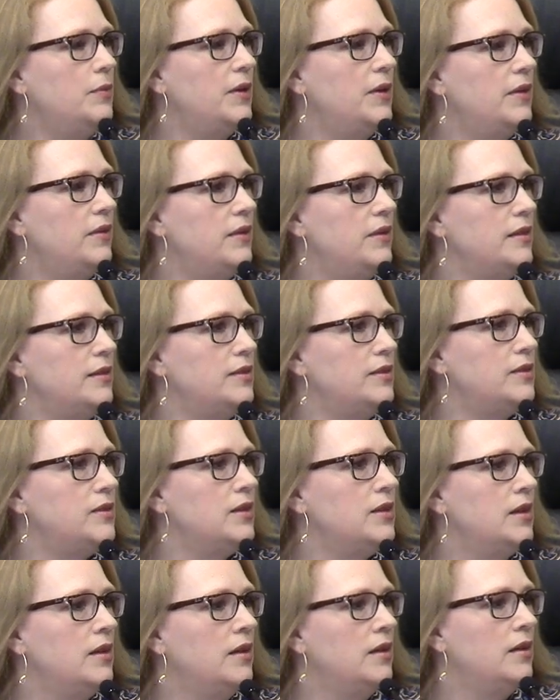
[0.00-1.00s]
but
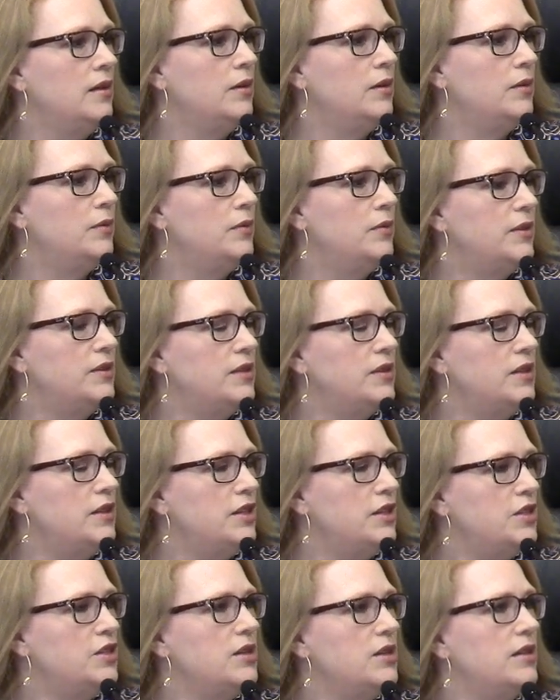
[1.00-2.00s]
this this
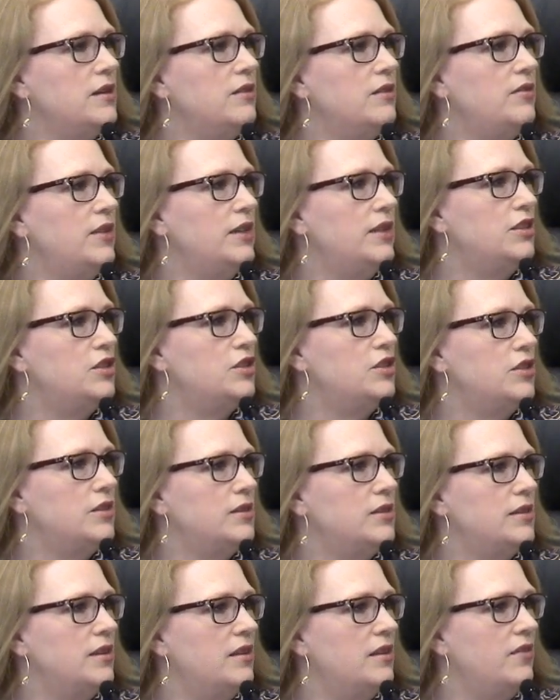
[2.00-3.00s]
initiative is
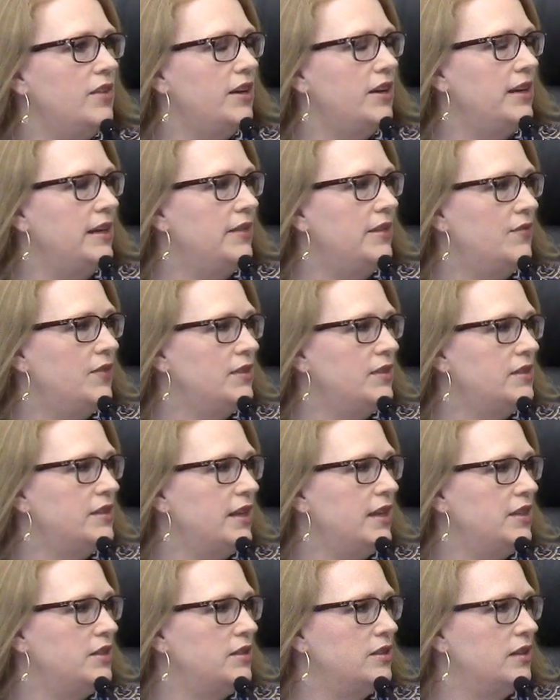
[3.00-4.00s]
just in the very infant
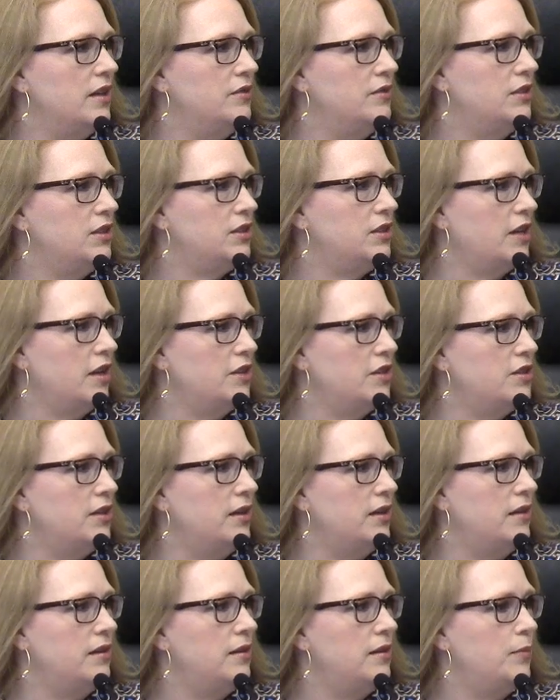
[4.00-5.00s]
stages of
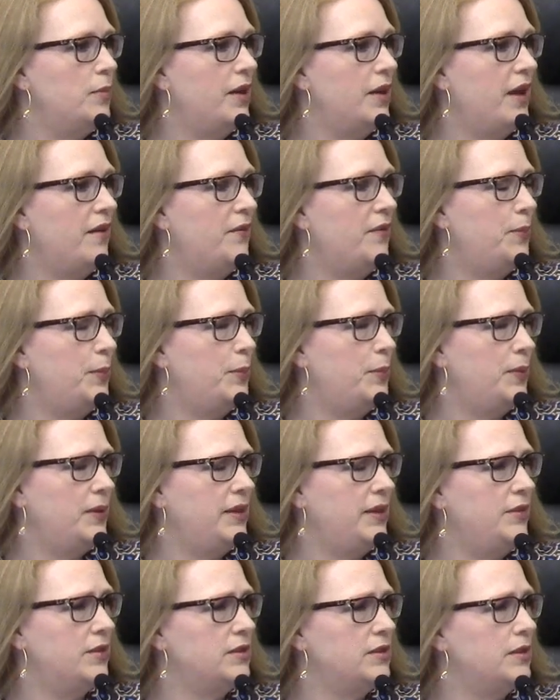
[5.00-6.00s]
discussion, but I
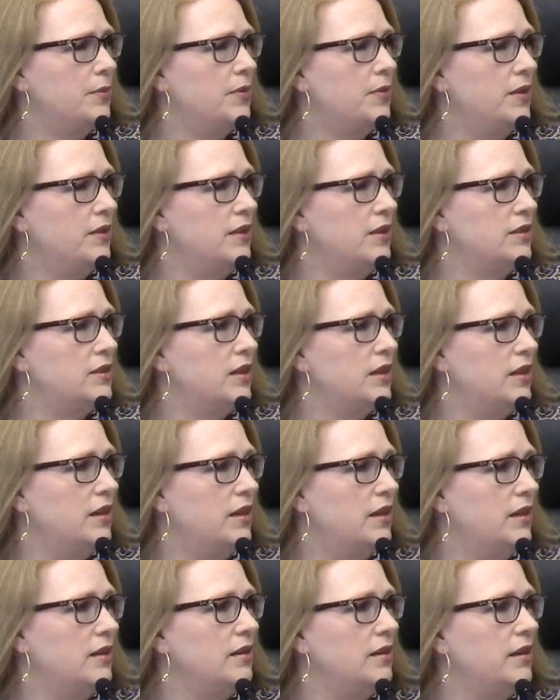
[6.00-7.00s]
believe it's something that's going
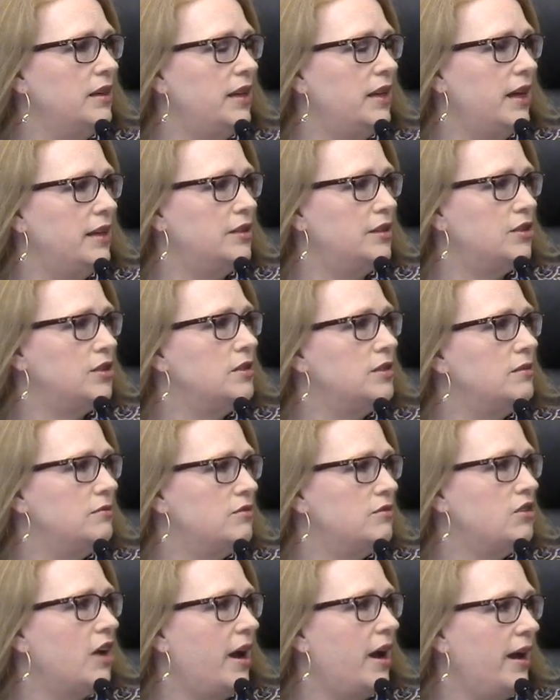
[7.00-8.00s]
to catch
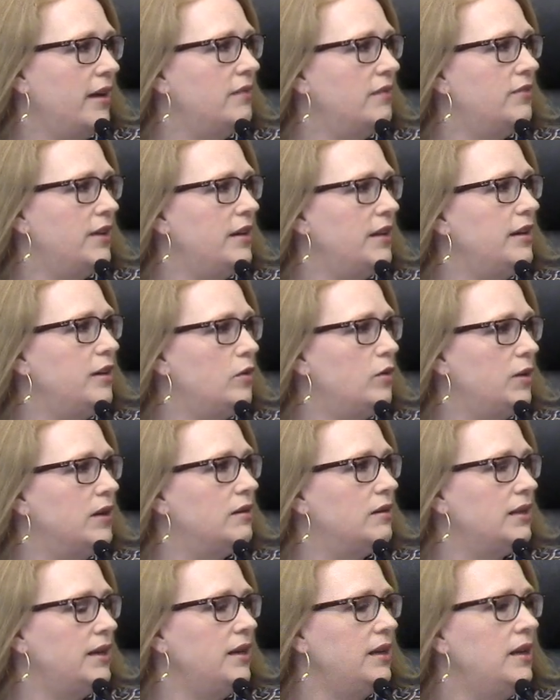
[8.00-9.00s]
track very
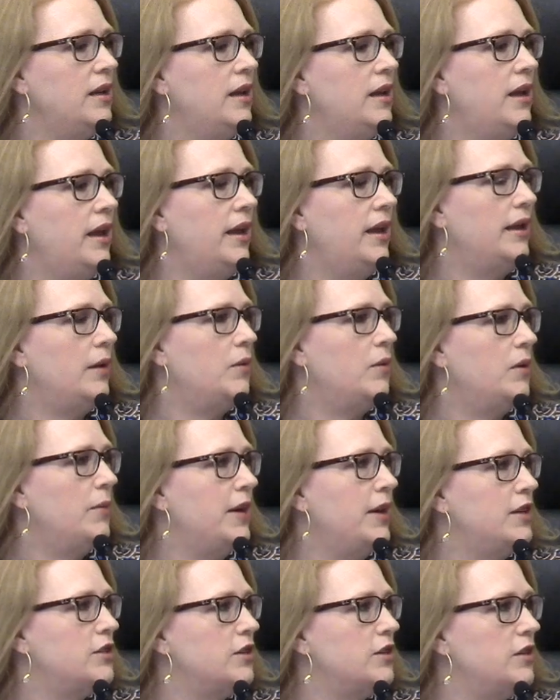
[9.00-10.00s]
quickly, and I want to
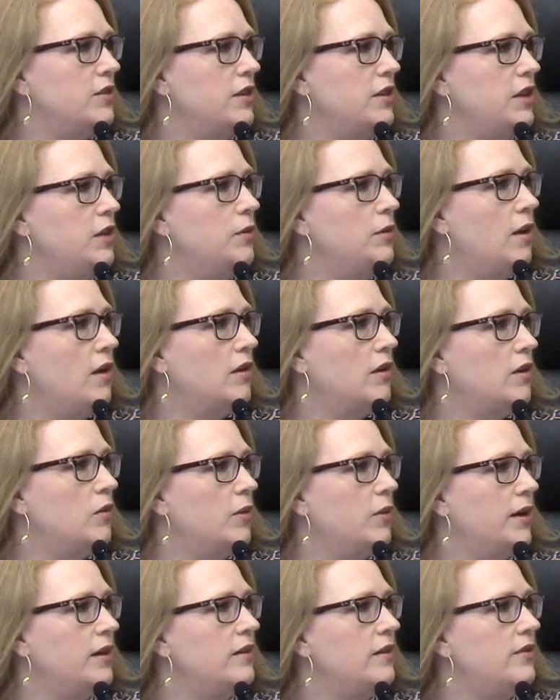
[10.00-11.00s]
make sure that you all are
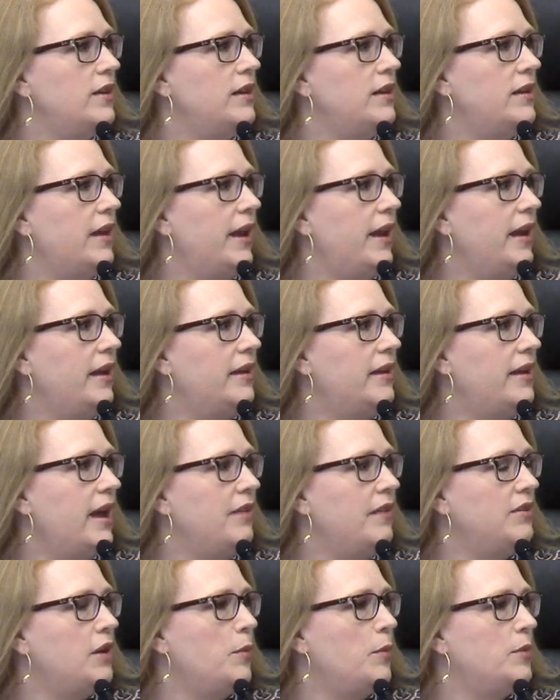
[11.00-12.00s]
aware of it and
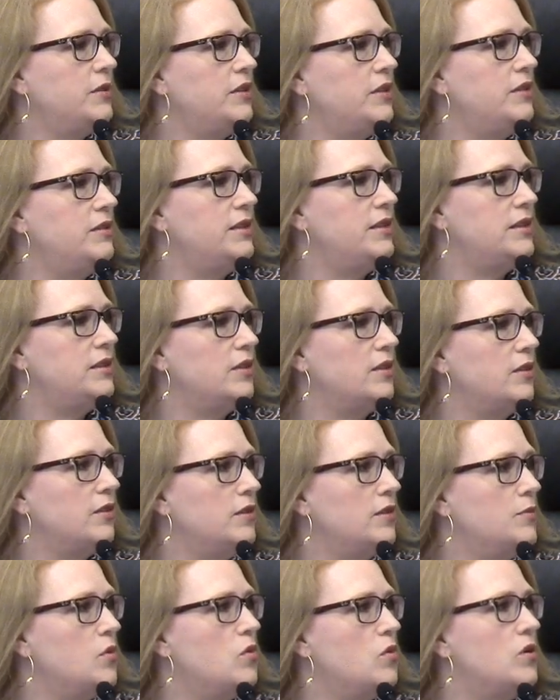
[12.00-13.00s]
have an opportunity to
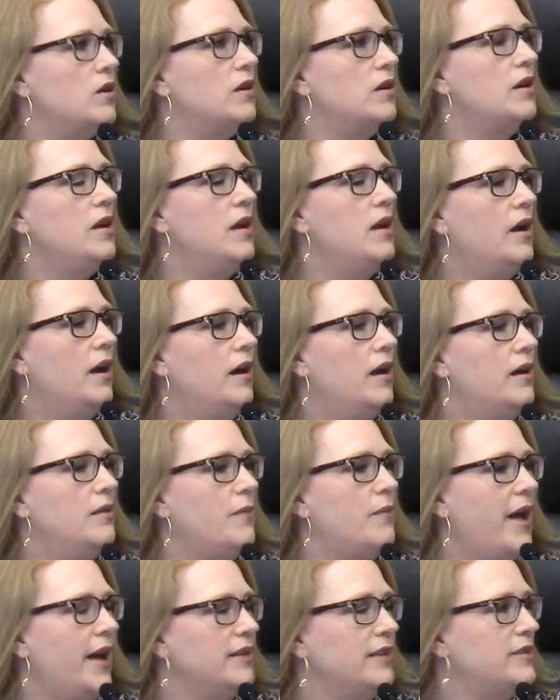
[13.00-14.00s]
learn more, um,
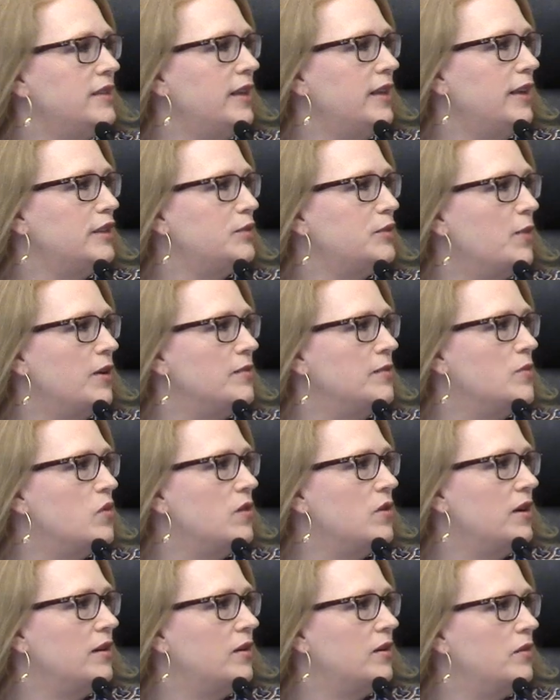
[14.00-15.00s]
ask the expert
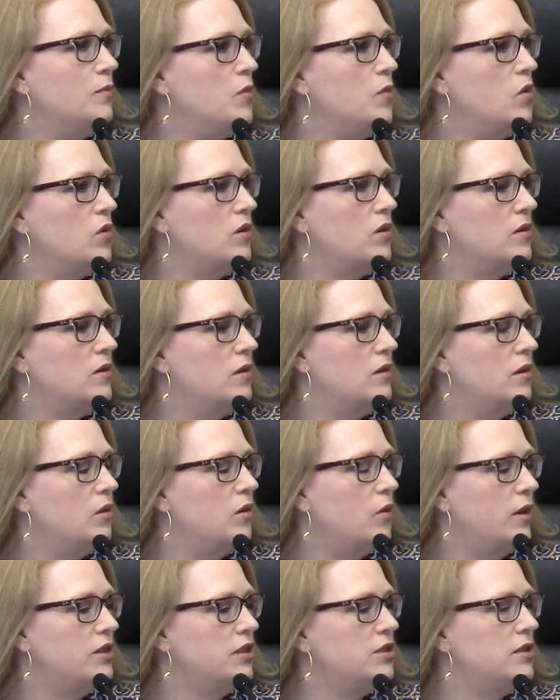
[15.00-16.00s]
more, more
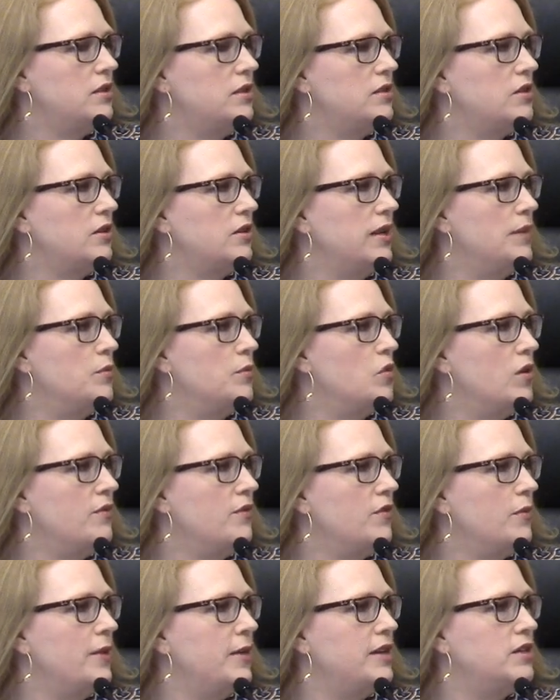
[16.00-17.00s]
questions or get more
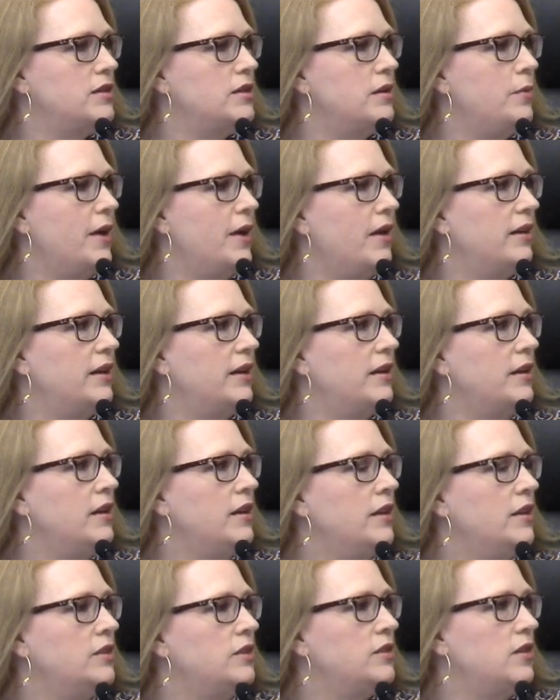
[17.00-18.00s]
information about it
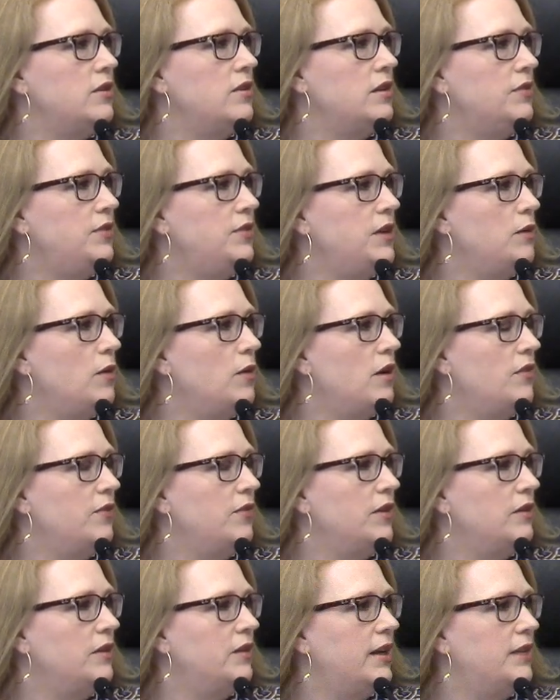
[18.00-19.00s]
so that if you all
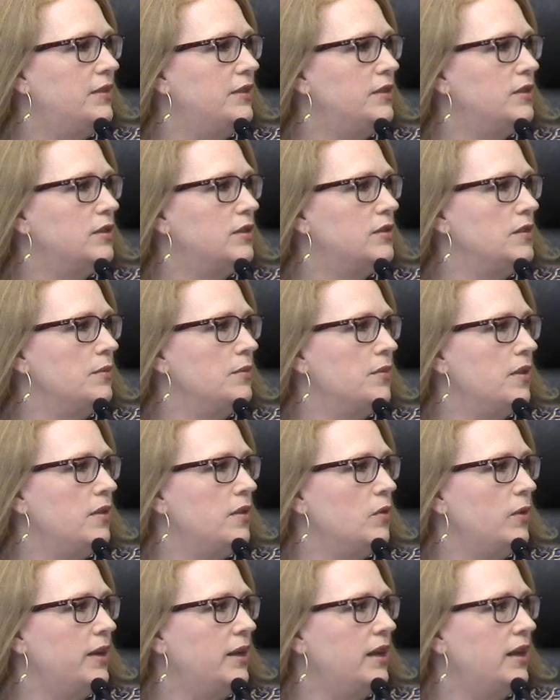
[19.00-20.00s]
feel led, this is something that
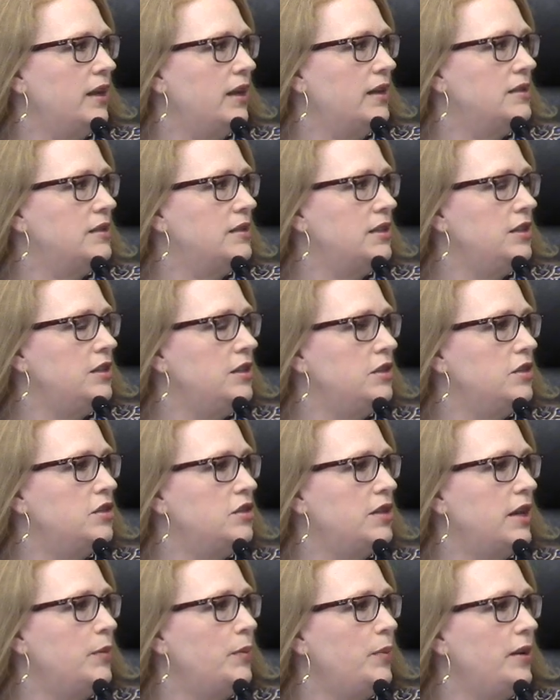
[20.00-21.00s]
we can continue to
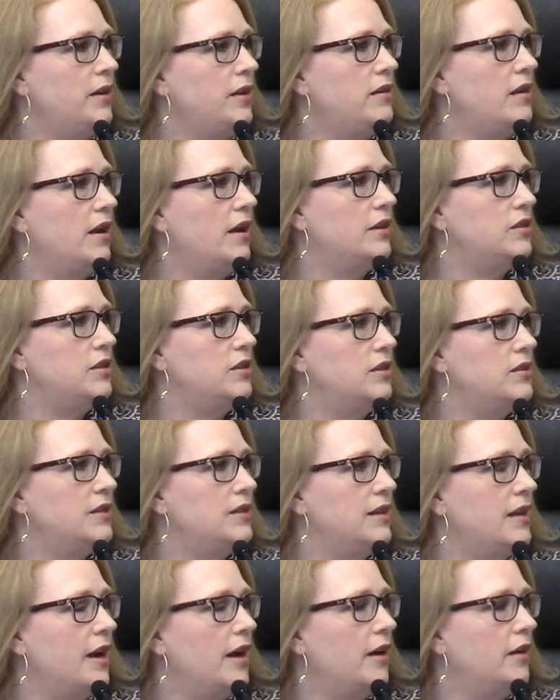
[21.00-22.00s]
champion, not just
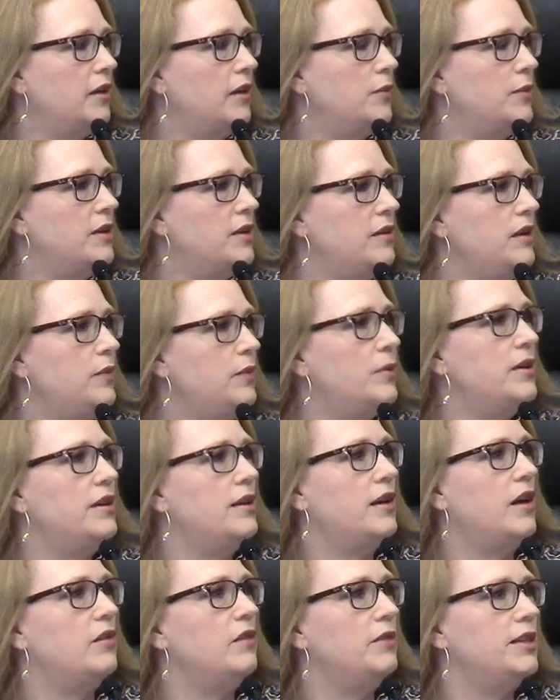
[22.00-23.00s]
in our community, but in
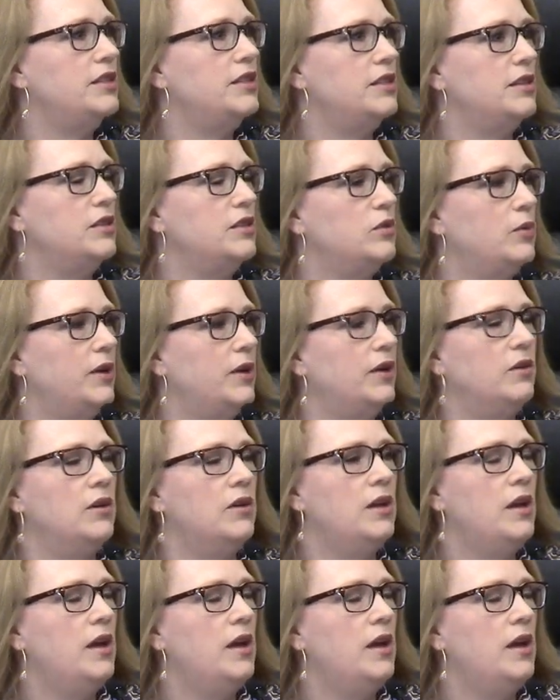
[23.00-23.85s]
our region as well.